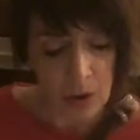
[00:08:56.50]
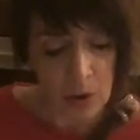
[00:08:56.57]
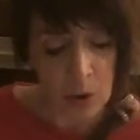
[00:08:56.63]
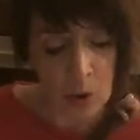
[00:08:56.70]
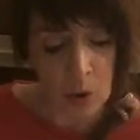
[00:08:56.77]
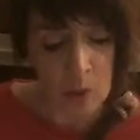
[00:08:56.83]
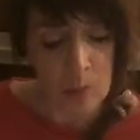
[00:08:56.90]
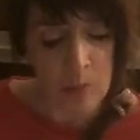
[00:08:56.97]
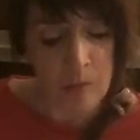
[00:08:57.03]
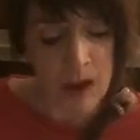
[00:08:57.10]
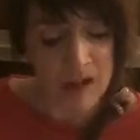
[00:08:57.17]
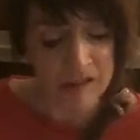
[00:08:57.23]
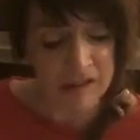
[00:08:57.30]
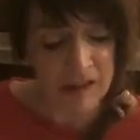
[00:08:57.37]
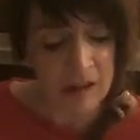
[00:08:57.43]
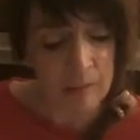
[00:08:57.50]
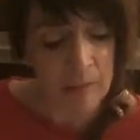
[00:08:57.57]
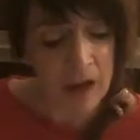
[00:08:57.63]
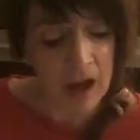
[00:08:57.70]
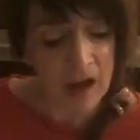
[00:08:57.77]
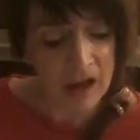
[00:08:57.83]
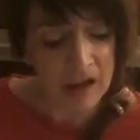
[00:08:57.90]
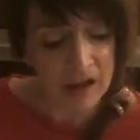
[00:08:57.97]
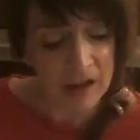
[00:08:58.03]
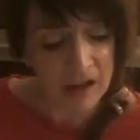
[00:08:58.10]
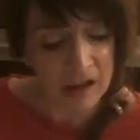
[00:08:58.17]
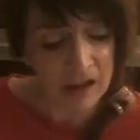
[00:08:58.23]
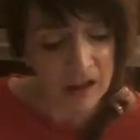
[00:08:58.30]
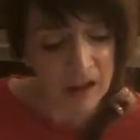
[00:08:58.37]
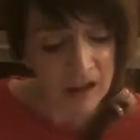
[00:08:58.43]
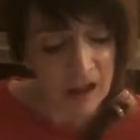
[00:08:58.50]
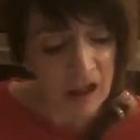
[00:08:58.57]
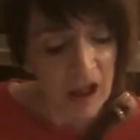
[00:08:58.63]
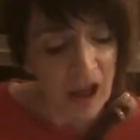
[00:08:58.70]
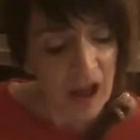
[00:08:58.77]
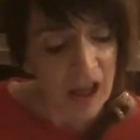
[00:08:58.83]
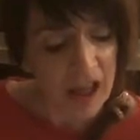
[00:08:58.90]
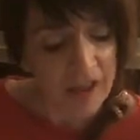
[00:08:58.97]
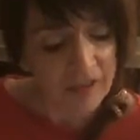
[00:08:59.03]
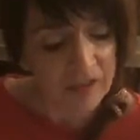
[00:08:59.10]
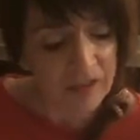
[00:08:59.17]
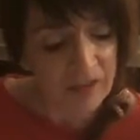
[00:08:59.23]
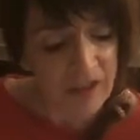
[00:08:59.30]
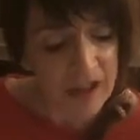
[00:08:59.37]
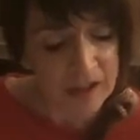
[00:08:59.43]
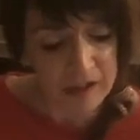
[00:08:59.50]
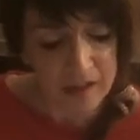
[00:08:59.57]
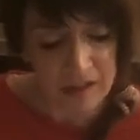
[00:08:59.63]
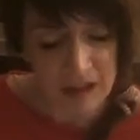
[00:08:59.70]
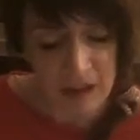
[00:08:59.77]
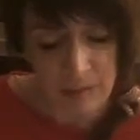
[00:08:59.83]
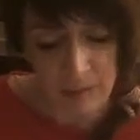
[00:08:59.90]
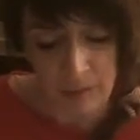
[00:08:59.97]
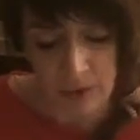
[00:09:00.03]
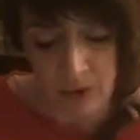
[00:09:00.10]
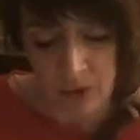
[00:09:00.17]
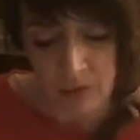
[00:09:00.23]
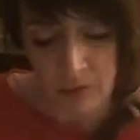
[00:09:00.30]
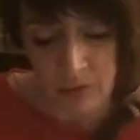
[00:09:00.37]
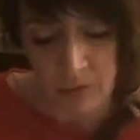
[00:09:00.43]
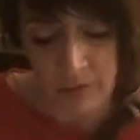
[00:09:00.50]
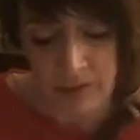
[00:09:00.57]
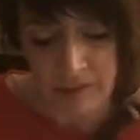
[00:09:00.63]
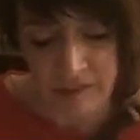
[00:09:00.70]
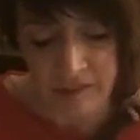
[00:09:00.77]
O Maslama, I have defended them from this